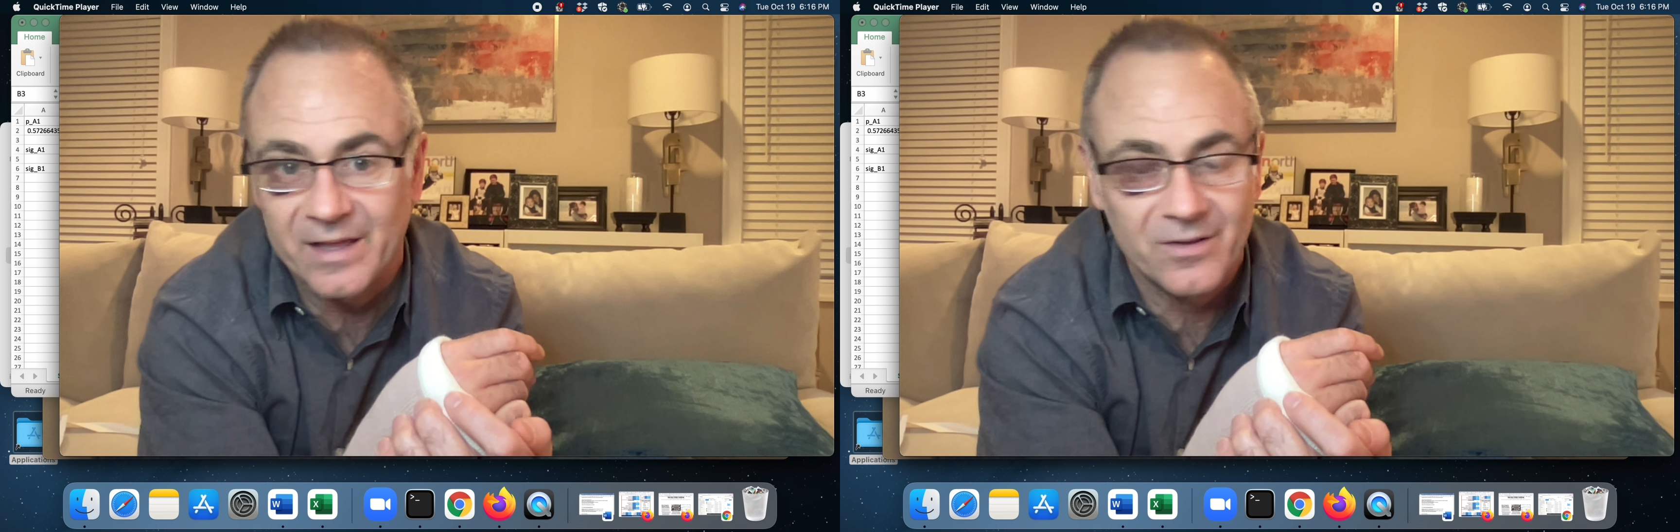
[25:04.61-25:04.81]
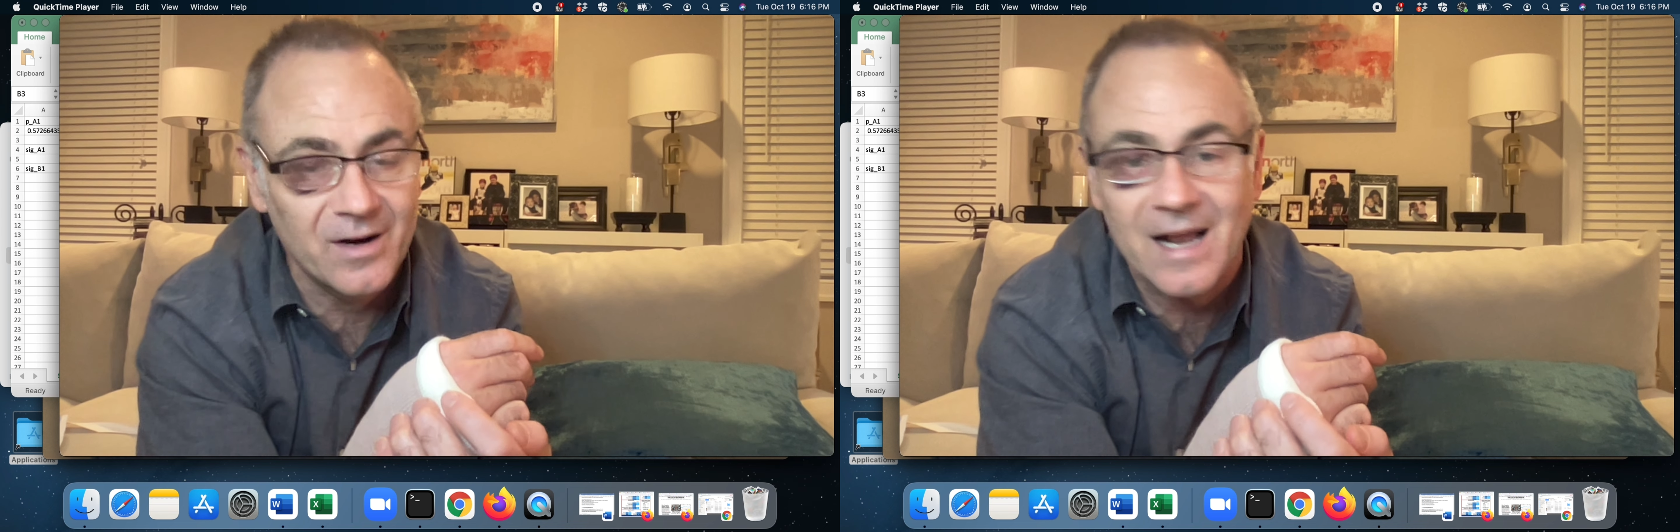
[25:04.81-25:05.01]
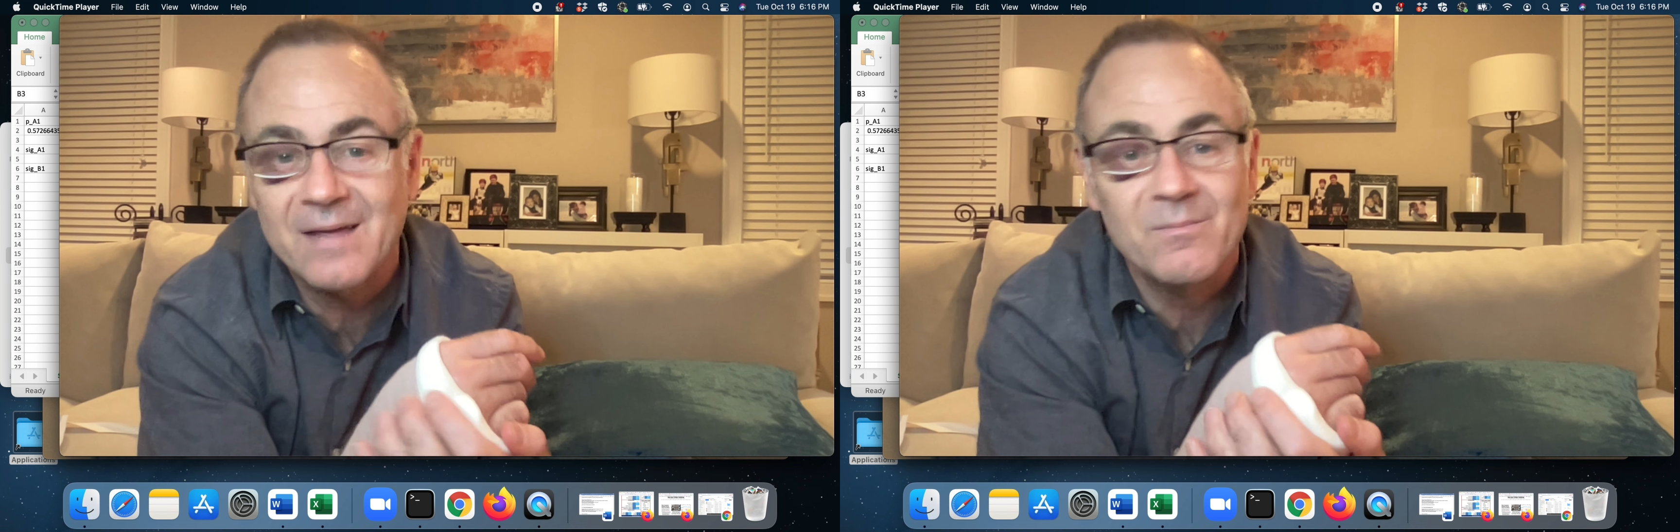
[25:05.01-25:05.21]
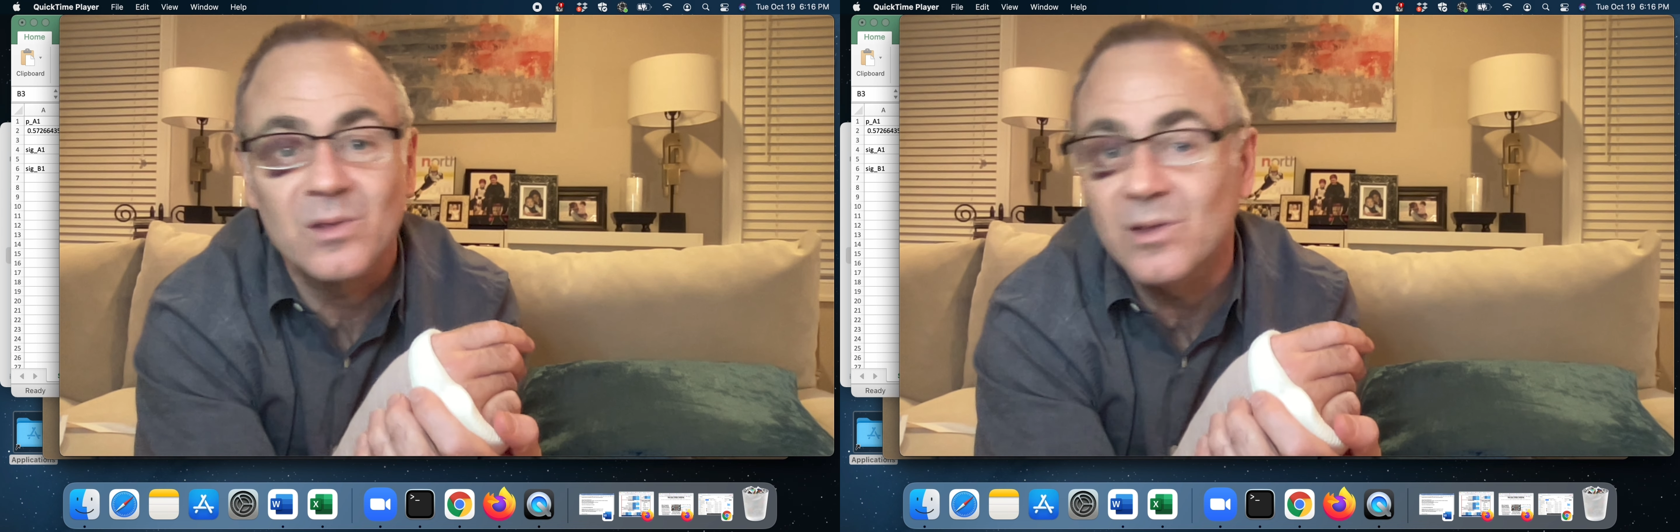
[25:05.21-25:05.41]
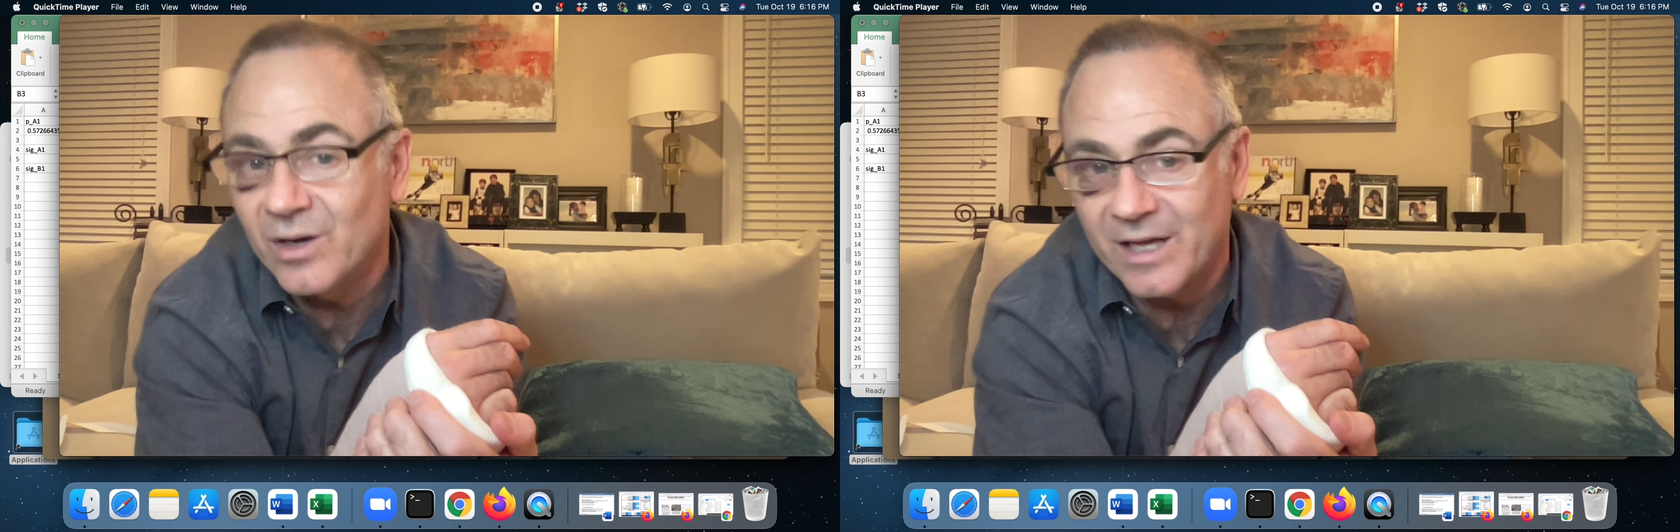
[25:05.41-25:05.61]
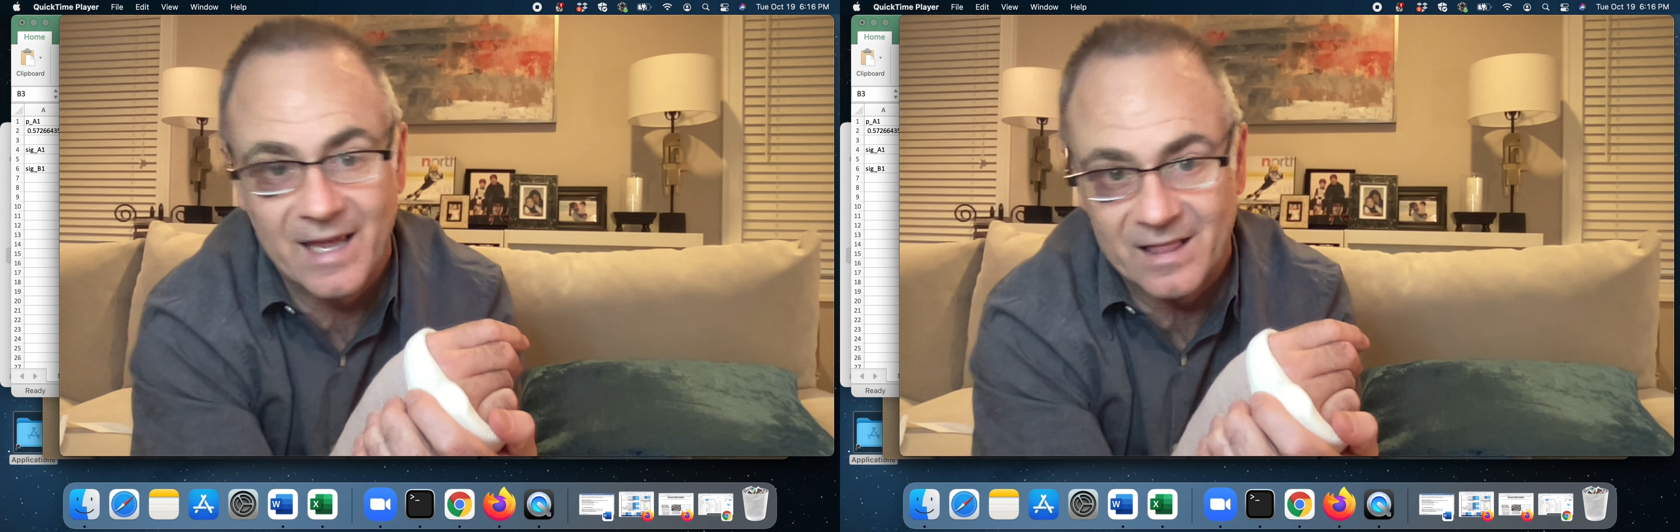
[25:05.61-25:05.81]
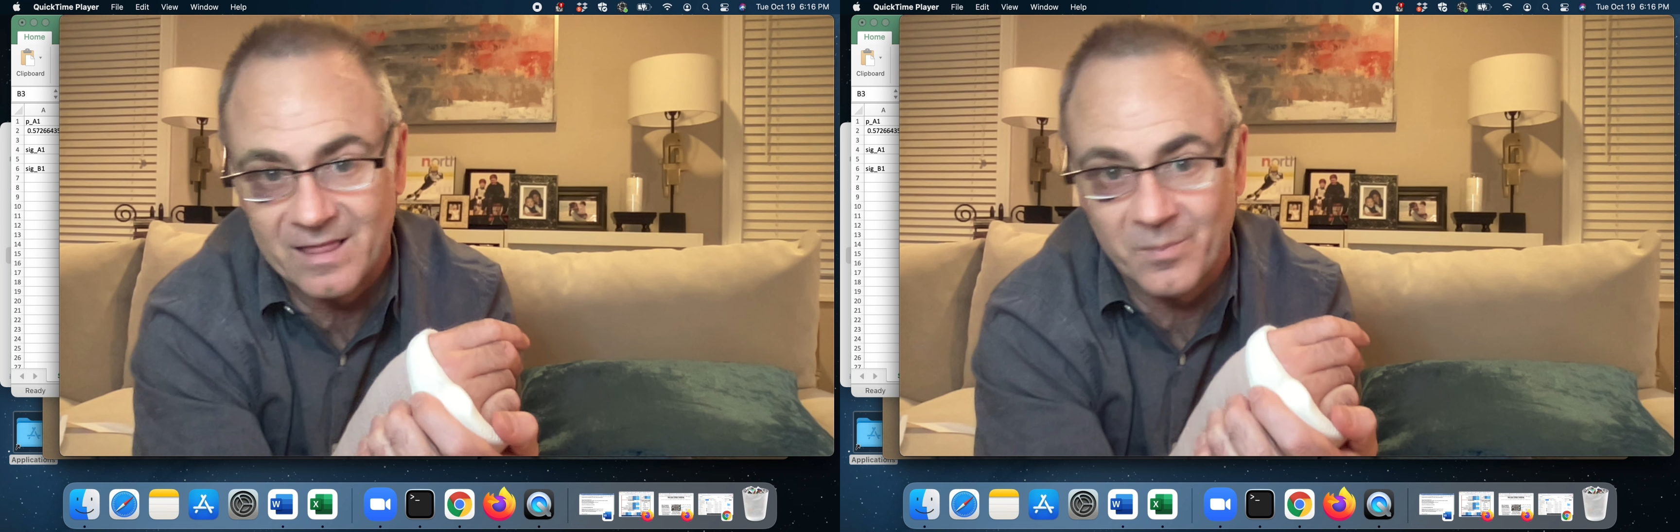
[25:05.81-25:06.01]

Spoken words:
They're not even looking at